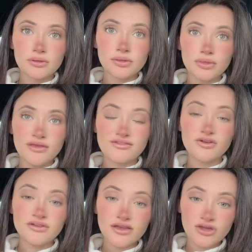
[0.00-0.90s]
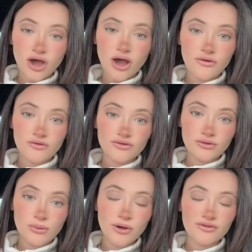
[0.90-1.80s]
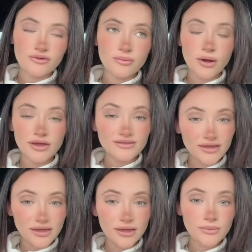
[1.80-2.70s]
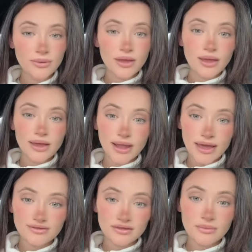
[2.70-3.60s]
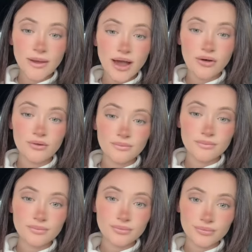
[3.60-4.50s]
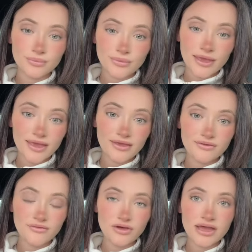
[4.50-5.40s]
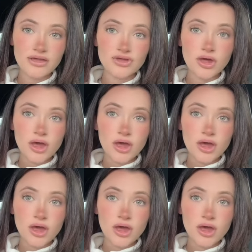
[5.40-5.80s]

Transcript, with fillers: there's footage of someone from my team collecting the bout. Here's the footage.